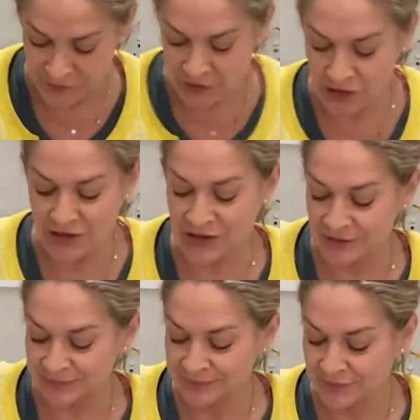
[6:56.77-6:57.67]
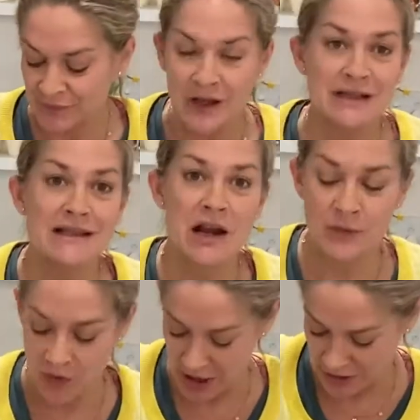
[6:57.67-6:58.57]
just
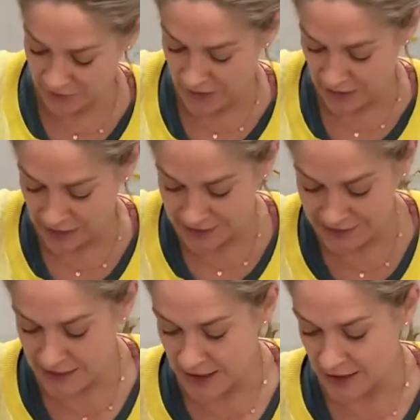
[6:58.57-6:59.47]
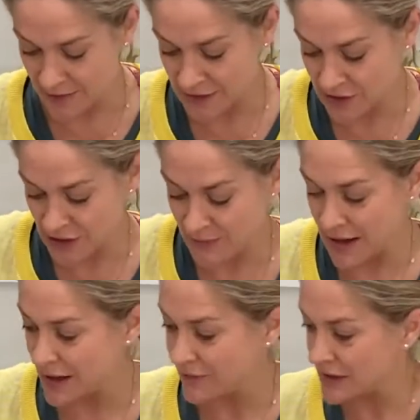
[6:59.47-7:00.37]
celebrate the fact that it's there and it's going to make
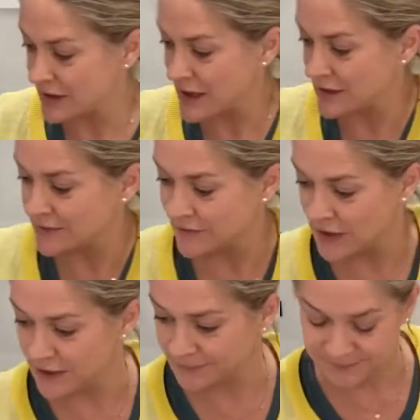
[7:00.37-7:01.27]
everything taste divine.